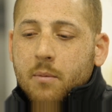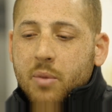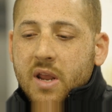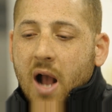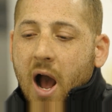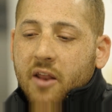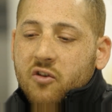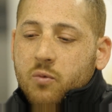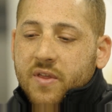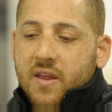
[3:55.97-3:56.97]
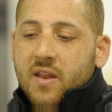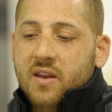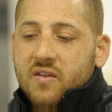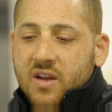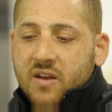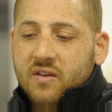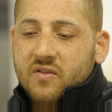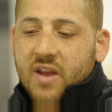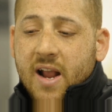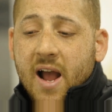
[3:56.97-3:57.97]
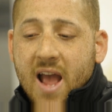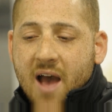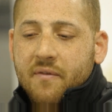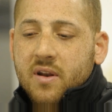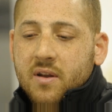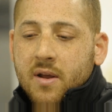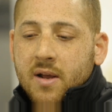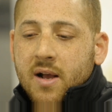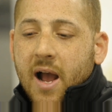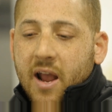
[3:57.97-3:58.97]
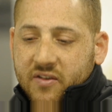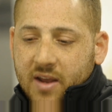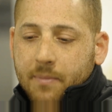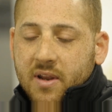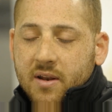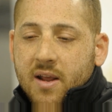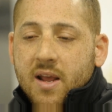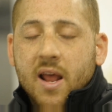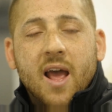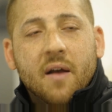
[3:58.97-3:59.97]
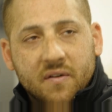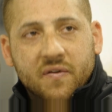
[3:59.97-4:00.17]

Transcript: being honest within the disease and saying, "I have it, I accept it, and I have to